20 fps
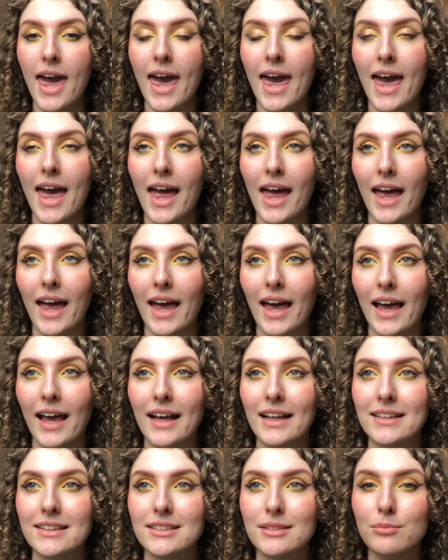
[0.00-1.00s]

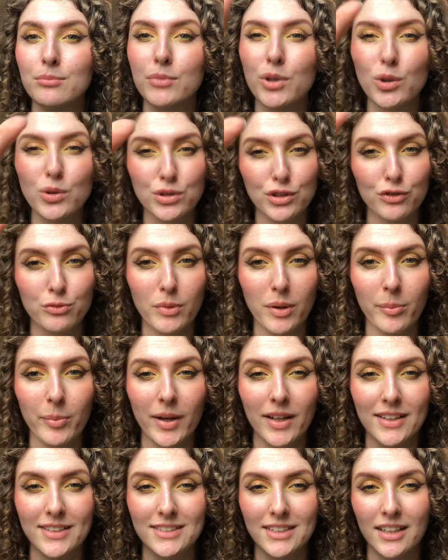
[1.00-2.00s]
and most of my
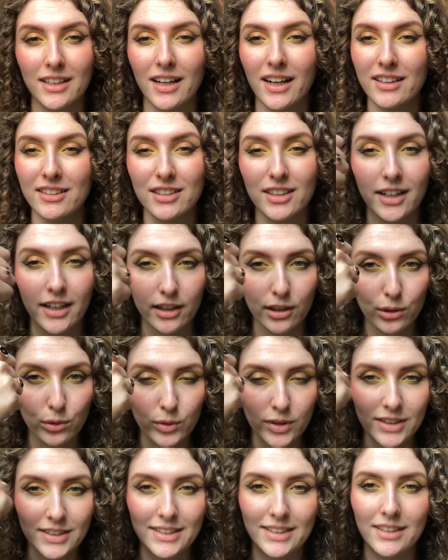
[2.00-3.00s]
palettes are either
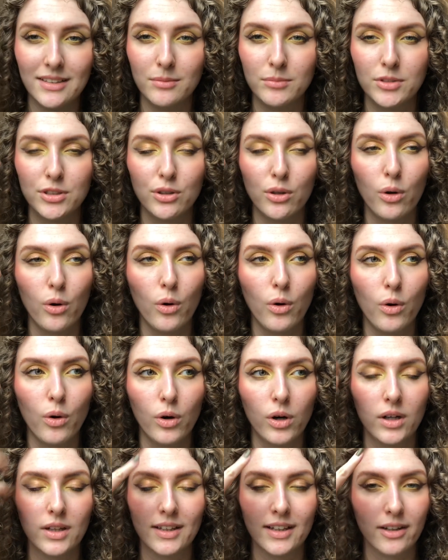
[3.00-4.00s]
Halloween themed
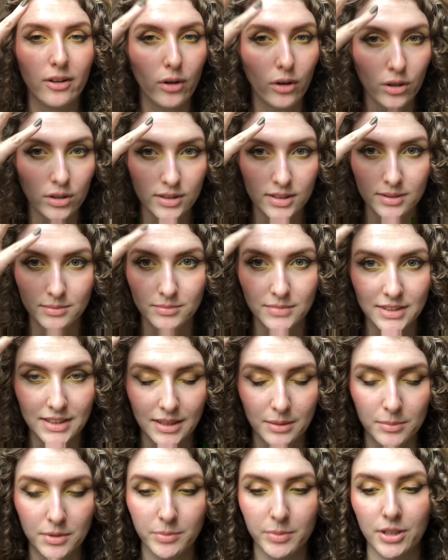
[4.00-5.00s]
or like autumn
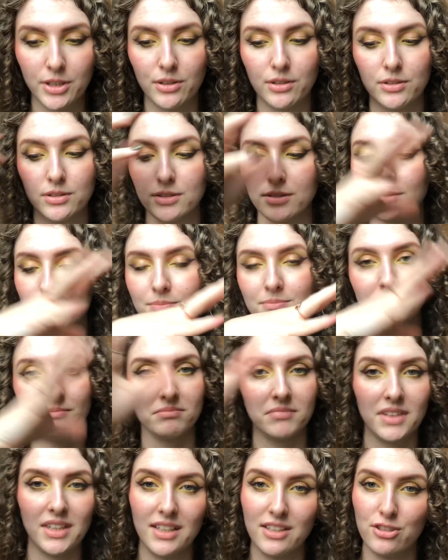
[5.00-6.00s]
themed, because
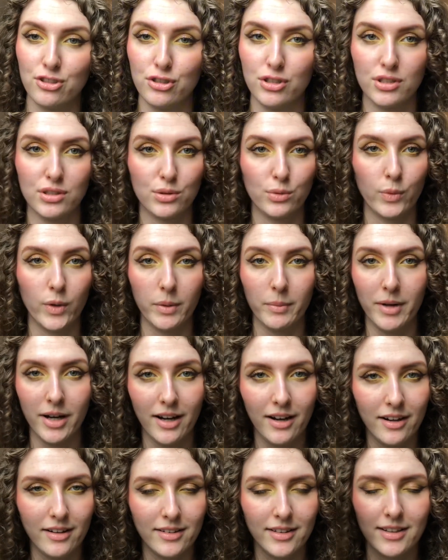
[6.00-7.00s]
that's just where my
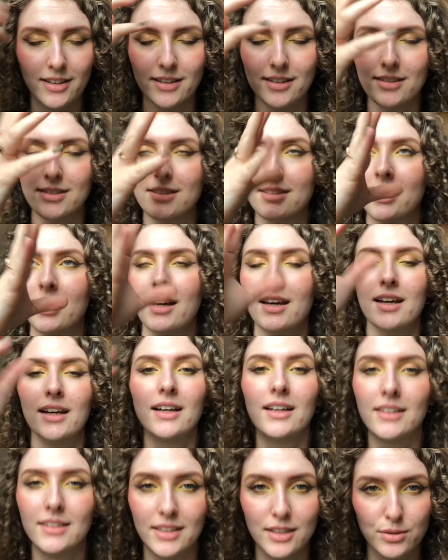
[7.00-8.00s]
heart is.
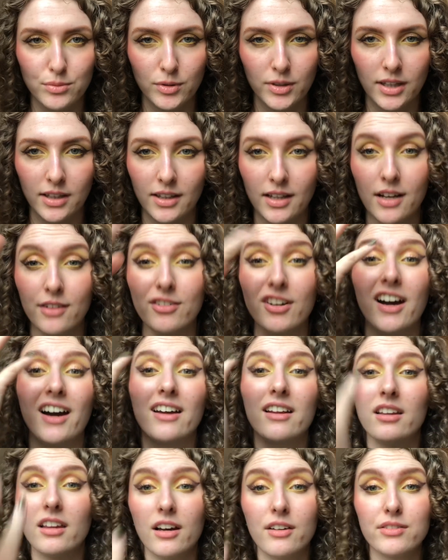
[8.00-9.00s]
That's what I love.
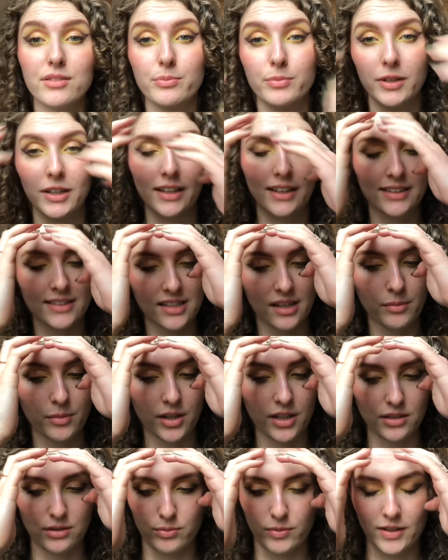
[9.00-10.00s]
I love spring and summer
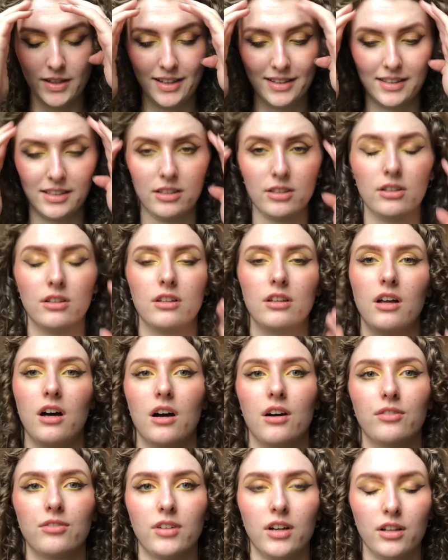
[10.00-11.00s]
as well, and I
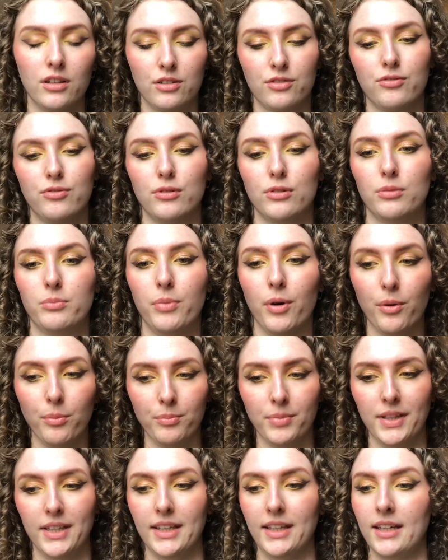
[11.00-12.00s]
love colorful
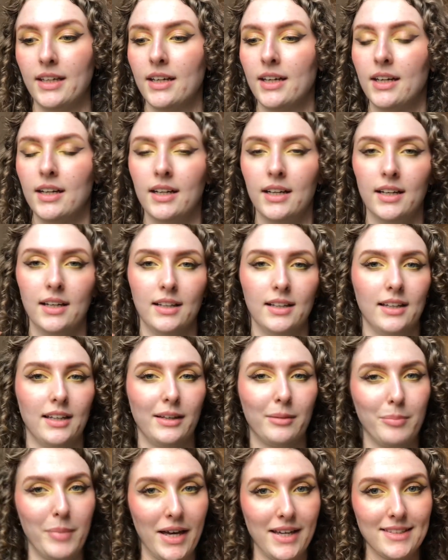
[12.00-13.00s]
poppy,
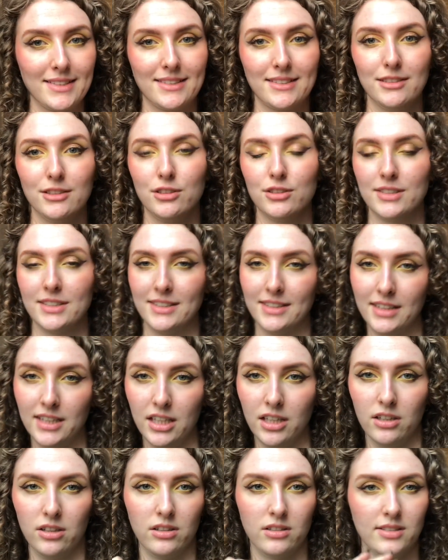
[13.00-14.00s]
like pastels and
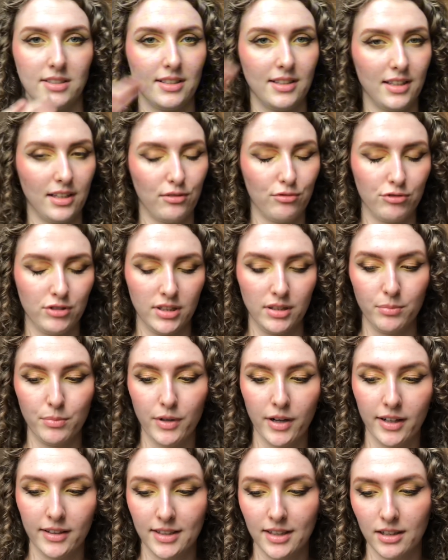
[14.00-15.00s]
neons and like really
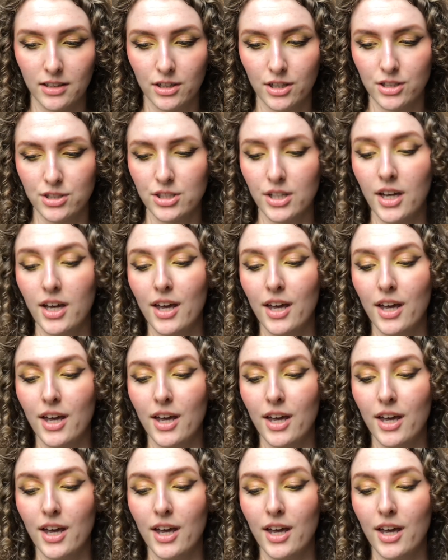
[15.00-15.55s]
bright colors.